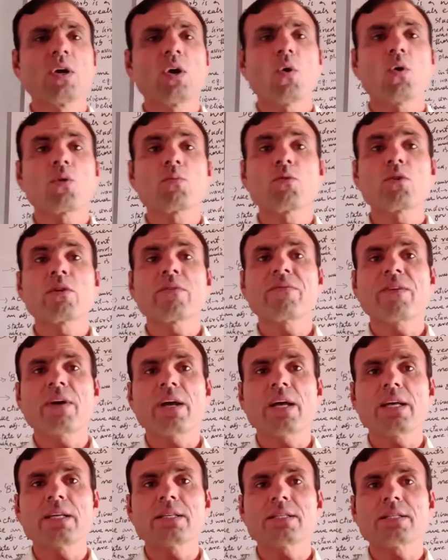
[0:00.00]
or
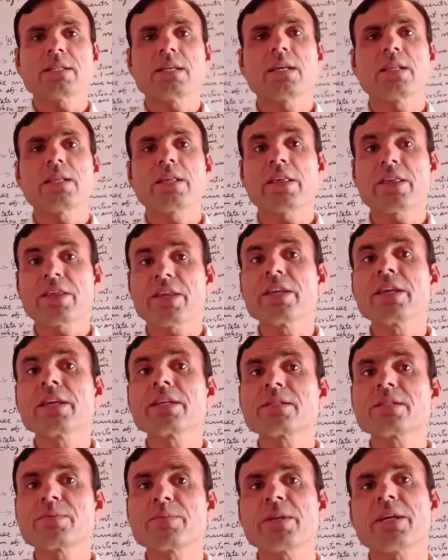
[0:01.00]
modifies the
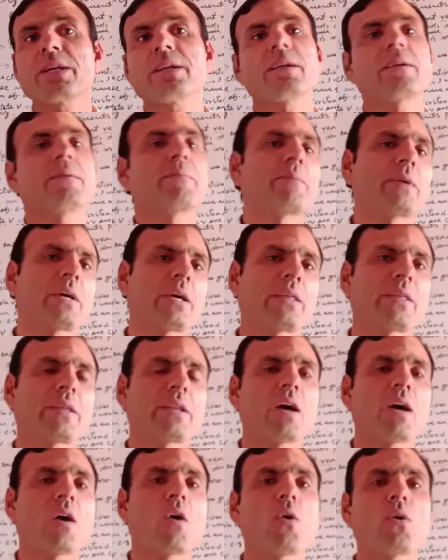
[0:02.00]
things being done by the
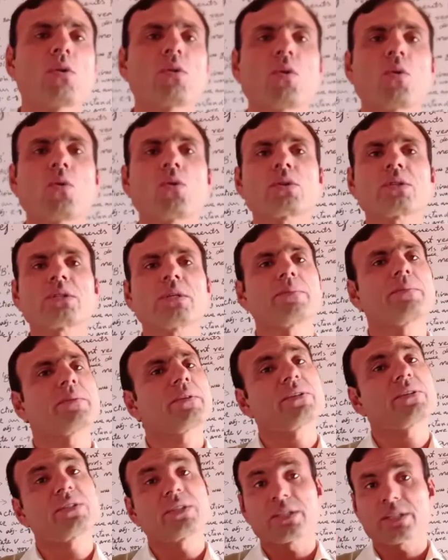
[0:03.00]
noun, or
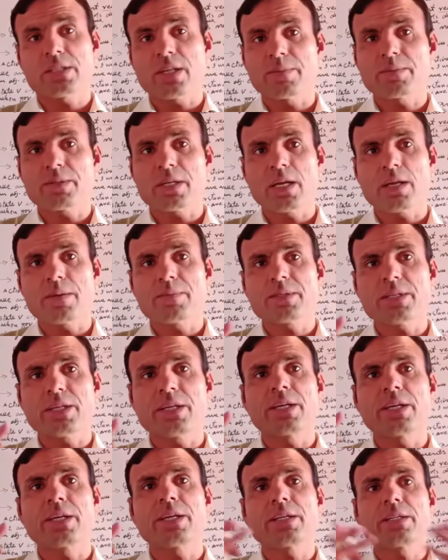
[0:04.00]
sometimes
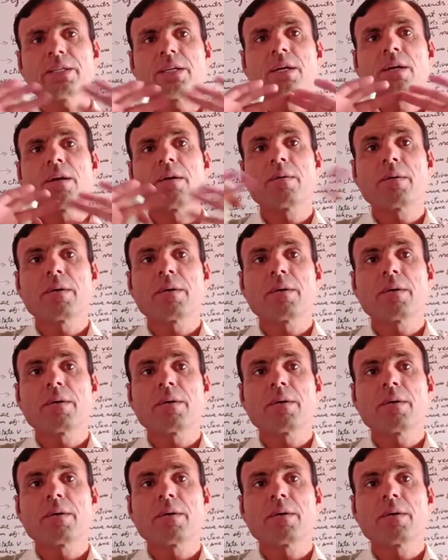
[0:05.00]
it